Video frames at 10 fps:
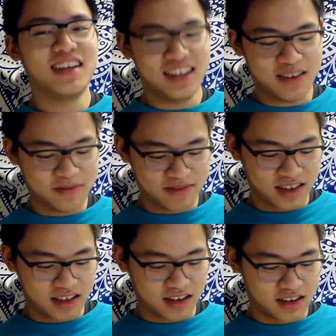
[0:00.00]
Yep,
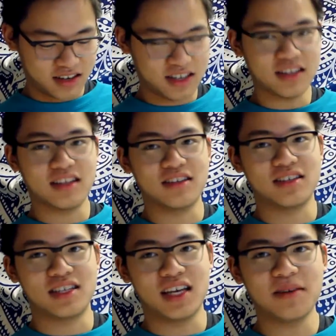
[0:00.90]
and there's
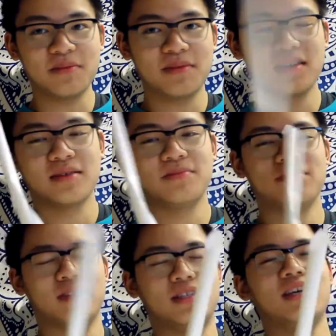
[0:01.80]
tape.
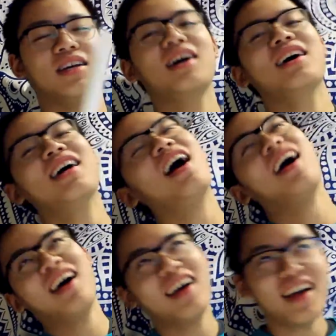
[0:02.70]
Ta-da!
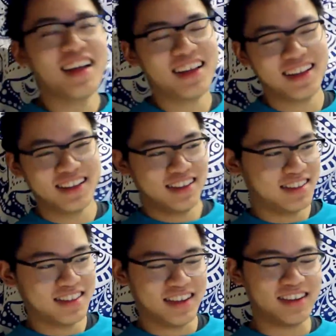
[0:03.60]

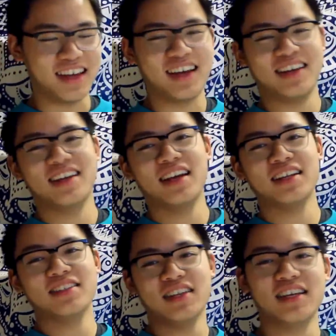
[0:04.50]
Okay, and
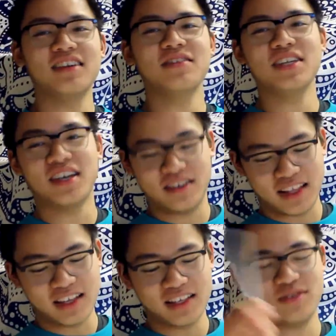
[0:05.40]
here we go.
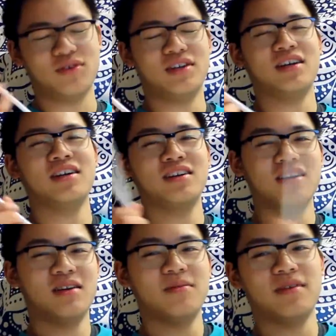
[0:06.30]
This is what
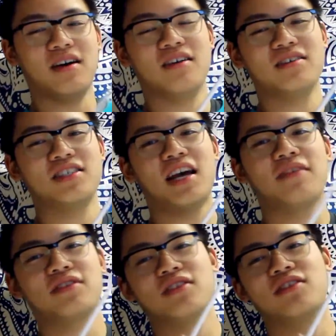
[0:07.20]
our
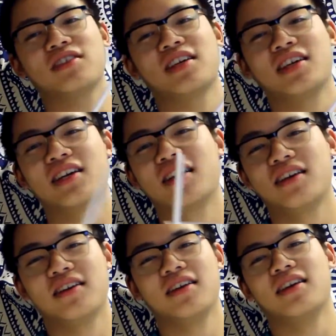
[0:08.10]
shaft looks like.
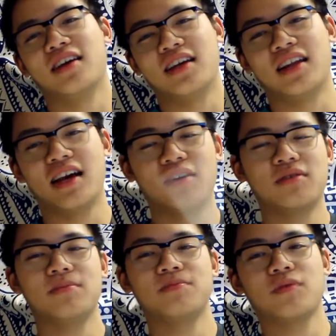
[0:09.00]
And
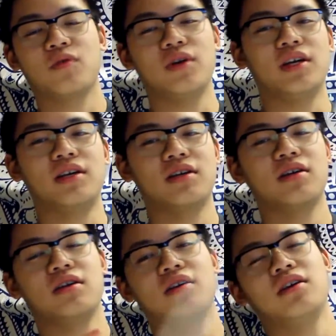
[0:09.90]
now we
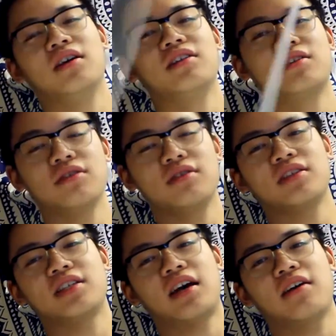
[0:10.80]
insert the
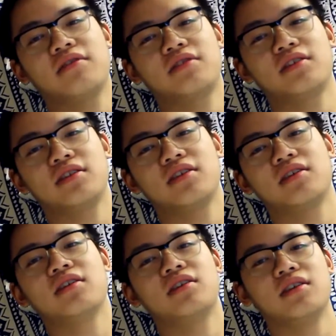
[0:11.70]
shaft
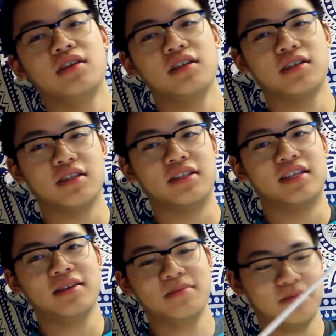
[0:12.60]
into the
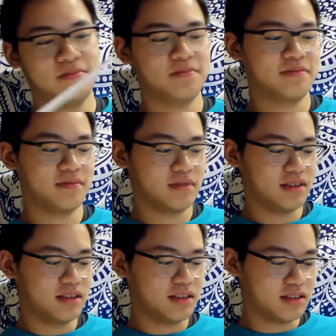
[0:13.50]
tip
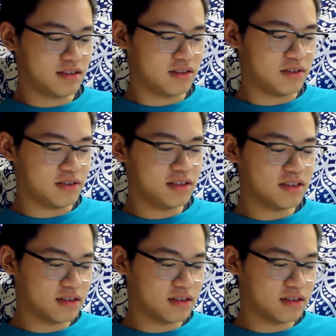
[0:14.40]
slowly.